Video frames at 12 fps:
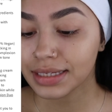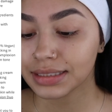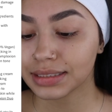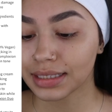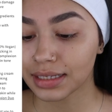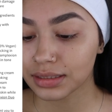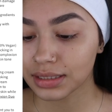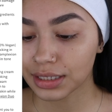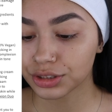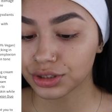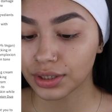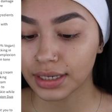skin
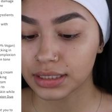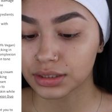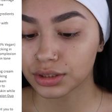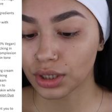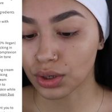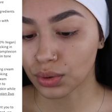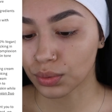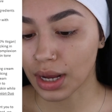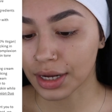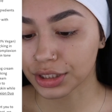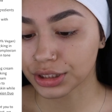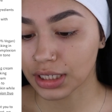texture and tone.
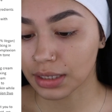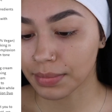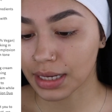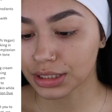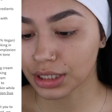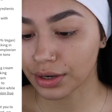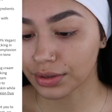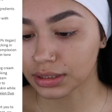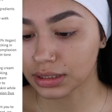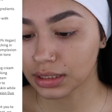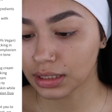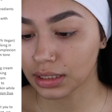Our shade match
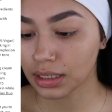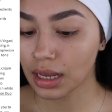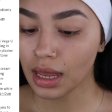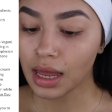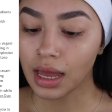guarantee.